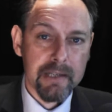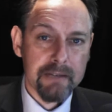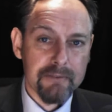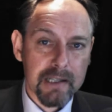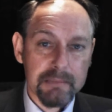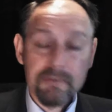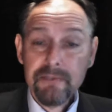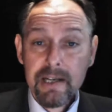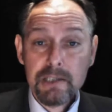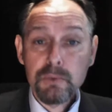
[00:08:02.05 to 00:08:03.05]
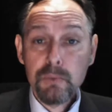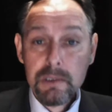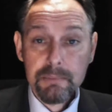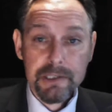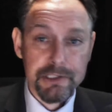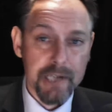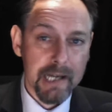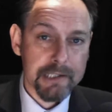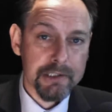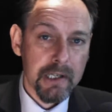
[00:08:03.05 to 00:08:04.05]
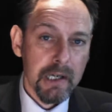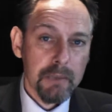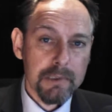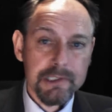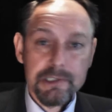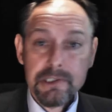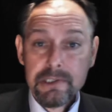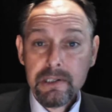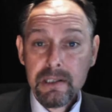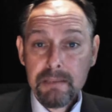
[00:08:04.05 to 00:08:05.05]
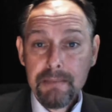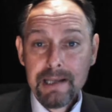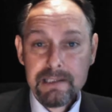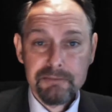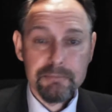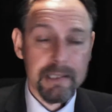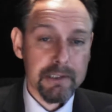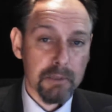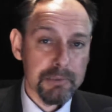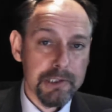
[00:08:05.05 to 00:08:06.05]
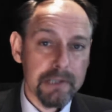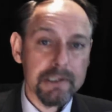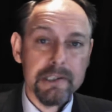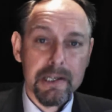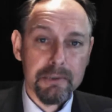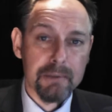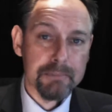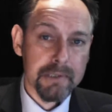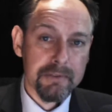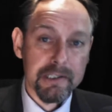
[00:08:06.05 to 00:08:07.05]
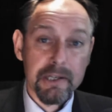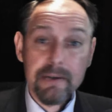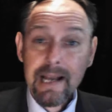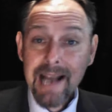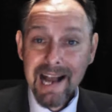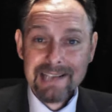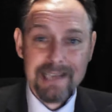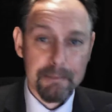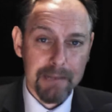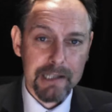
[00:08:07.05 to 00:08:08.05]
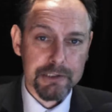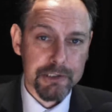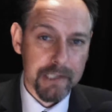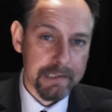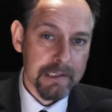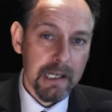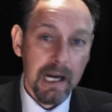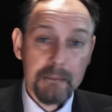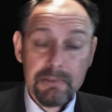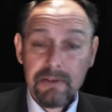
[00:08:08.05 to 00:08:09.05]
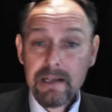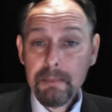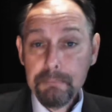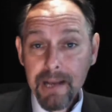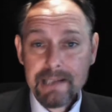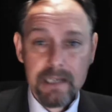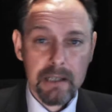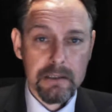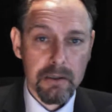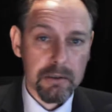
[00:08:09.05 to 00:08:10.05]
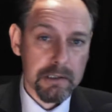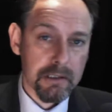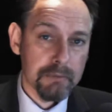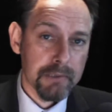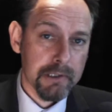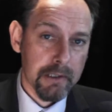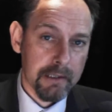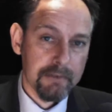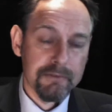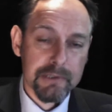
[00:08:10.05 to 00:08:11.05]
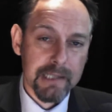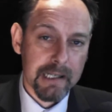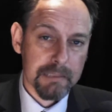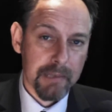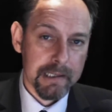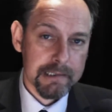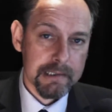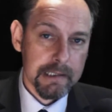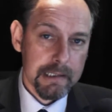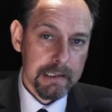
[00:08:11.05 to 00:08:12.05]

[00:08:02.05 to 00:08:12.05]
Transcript: of the investment vehicle will be changed, which is just another massive missed opportunity to improve the UK asset balance sheet and provide a better and longer return for taxpayers.